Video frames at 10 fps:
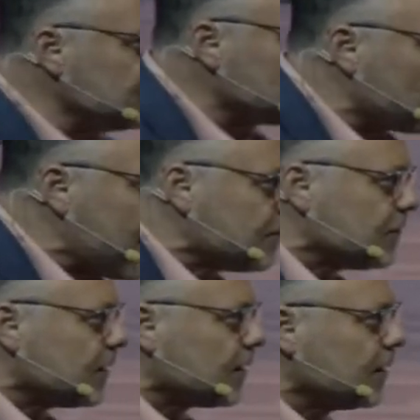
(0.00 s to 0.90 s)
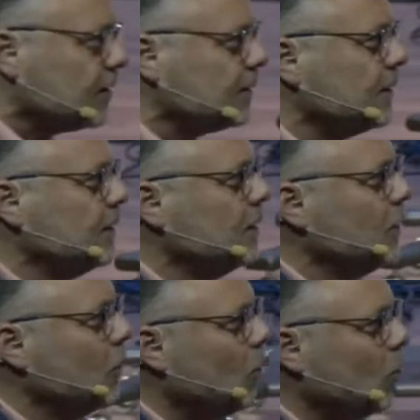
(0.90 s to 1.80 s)
Geographic
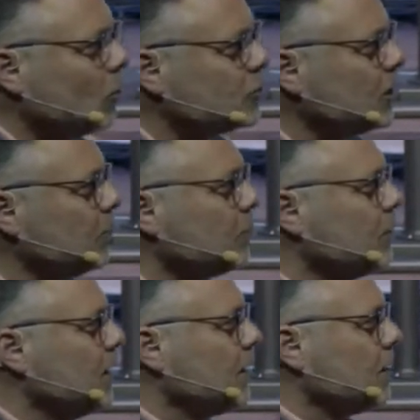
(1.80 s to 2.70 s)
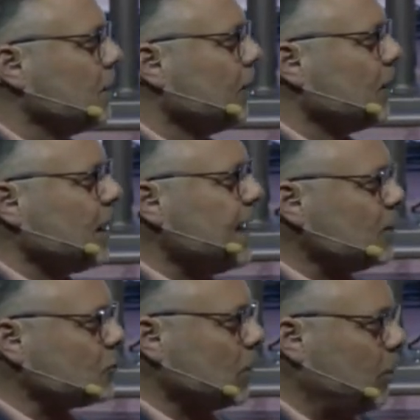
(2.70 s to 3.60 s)
or some of the
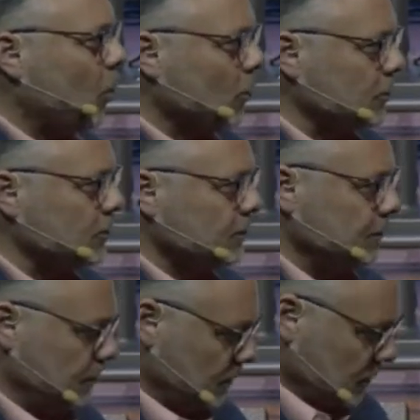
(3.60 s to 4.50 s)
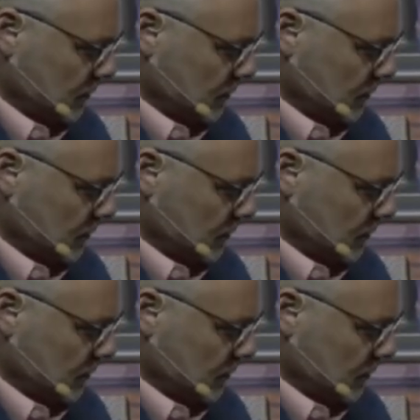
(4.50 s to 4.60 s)
latest reports of